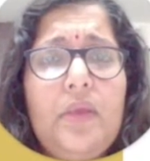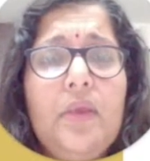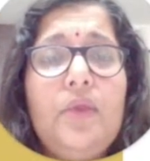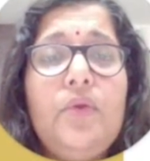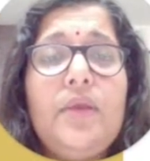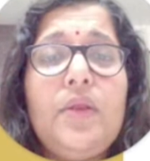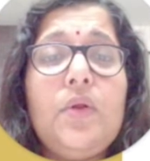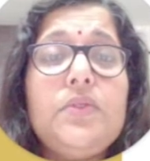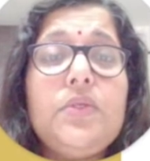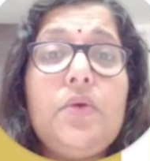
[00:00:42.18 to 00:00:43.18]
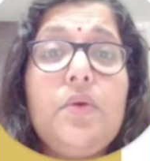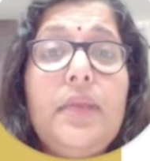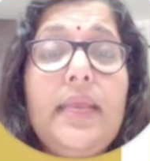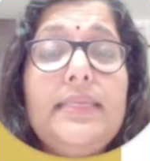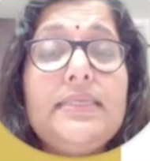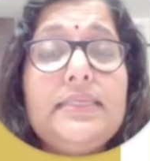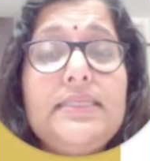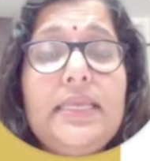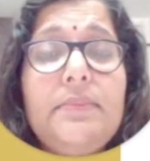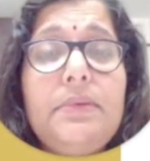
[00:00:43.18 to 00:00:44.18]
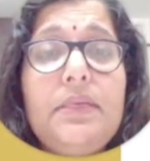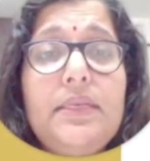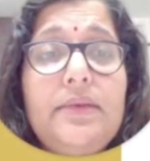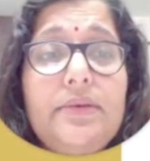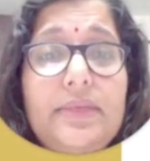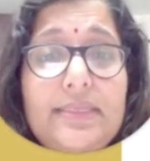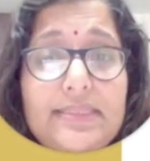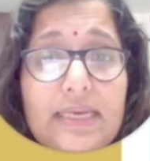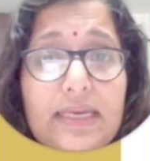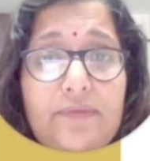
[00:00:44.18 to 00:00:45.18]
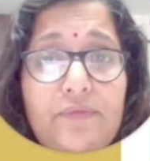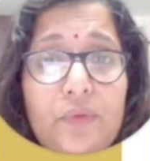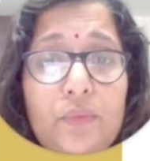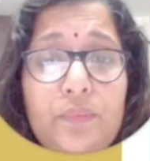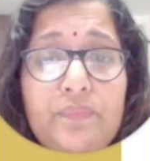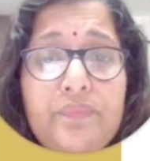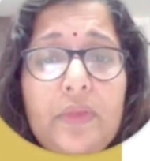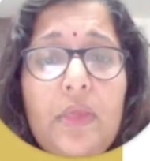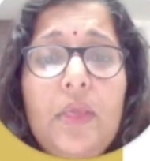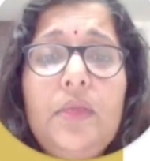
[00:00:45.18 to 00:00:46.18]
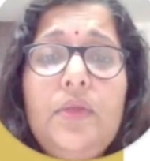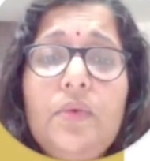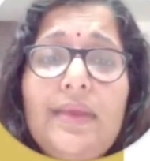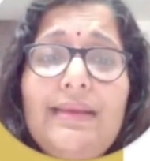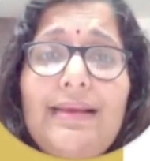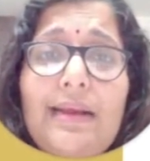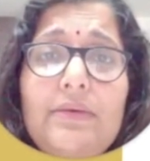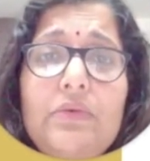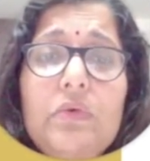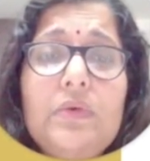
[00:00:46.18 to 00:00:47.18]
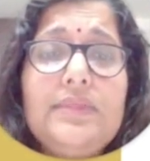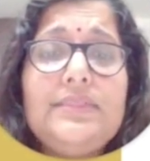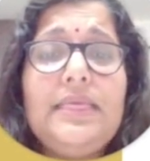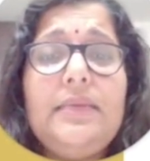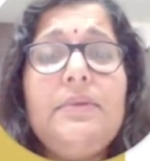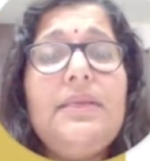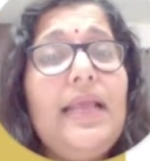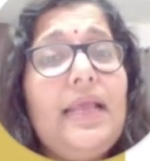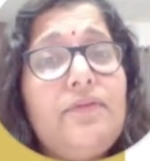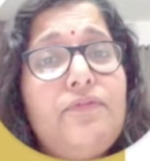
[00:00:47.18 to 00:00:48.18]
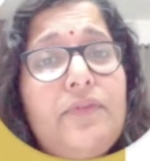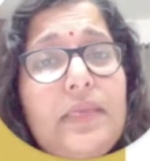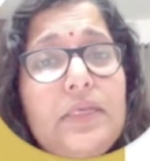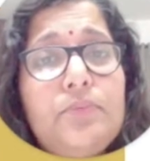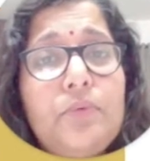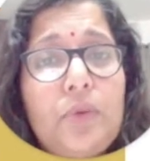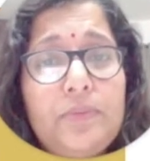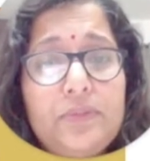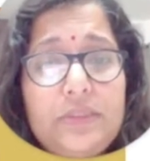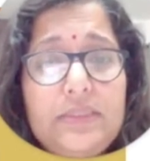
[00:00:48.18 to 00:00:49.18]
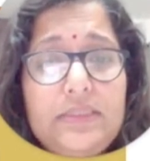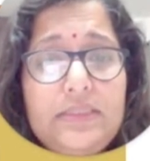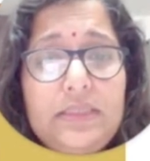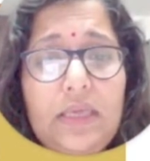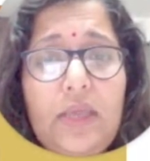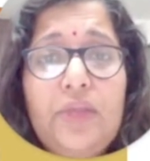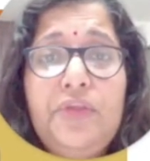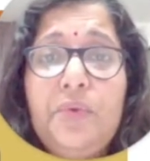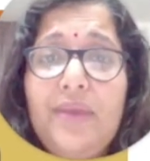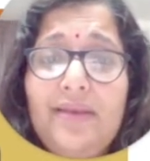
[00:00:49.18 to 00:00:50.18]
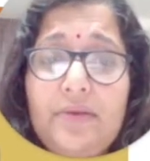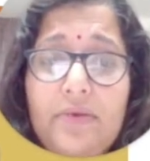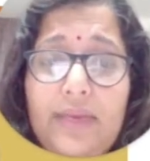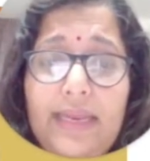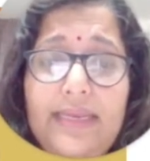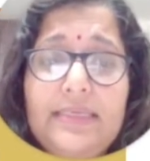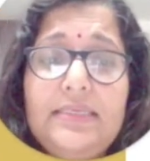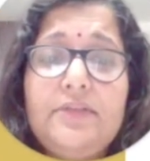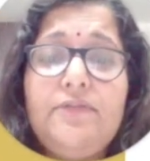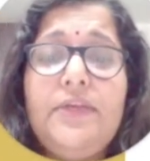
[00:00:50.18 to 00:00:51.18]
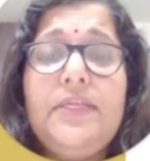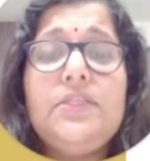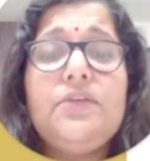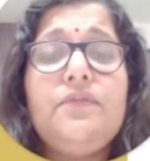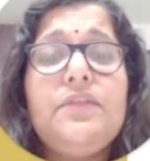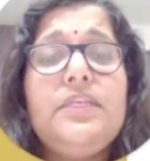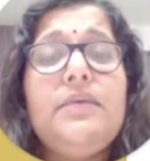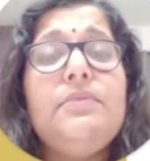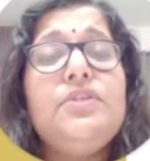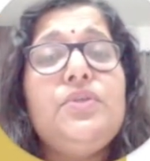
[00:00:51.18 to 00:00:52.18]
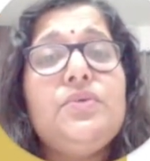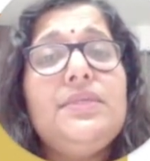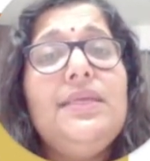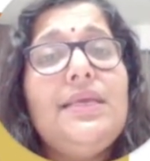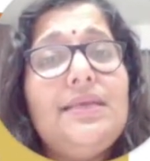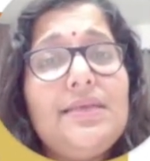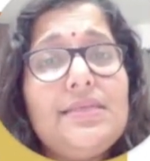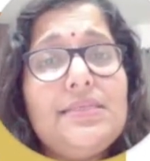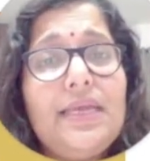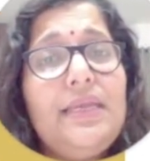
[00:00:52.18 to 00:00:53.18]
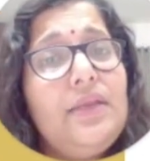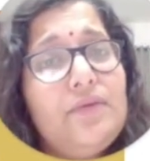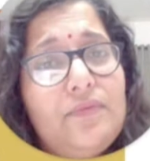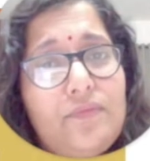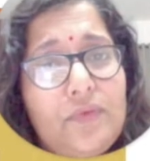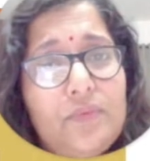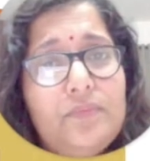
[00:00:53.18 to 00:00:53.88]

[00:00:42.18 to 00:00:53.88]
You can also create a table in design view. You can control the table and field properties. You can create the fields of the tables using design view.